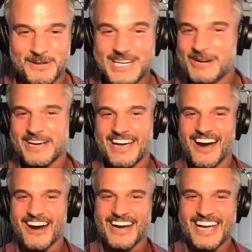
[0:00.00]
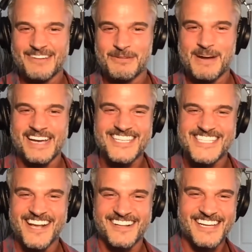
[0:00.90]
Here we are, right? We're breaking the
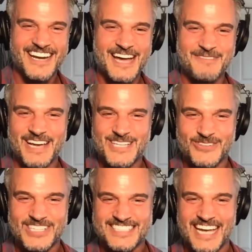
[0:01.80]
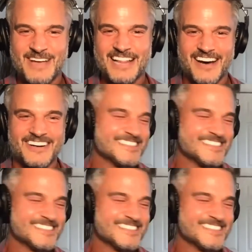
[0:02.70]
cycle on Hot Mess Real Time. Hello.